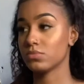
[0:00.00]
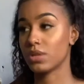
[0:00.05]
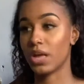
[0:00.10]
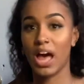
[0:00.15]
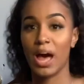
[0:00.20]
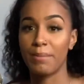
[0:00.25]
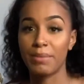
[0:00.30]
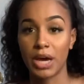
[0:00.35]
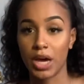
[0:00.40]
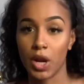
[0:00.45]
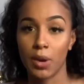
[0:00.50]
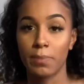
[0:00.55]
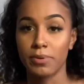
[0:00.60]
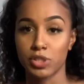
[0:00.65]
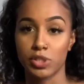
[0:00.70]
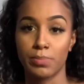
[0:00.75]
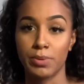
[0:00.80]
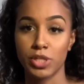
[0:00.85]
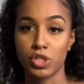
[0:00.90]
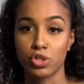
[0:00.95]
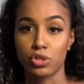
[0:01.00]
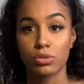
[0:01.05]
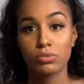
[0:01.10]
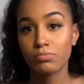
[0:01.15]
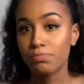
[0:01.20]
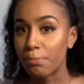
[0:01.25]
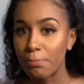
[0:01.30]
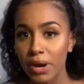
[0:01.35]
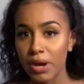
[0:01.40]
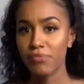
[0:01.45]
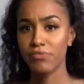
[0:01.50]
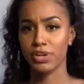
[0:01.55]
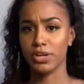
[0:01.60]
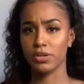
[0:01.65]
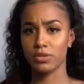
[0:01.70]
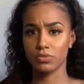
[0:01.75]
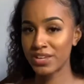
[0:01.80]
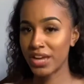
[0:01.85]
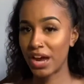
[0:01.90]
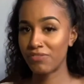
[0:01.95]
I'm not gonna post a picture,
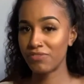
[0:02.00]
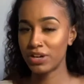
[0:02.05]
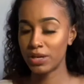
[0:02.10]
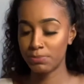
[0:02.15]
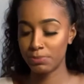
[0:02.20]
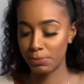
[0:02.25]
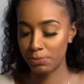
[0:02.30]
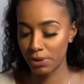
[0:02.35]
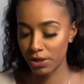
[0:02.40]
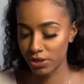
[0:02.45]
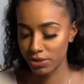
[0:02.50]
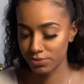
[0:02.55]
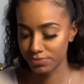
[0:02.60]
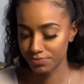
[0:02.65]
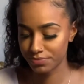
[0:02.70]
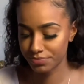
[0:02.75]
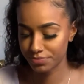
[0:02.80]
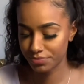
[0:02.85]
period. Y'all really be bugging.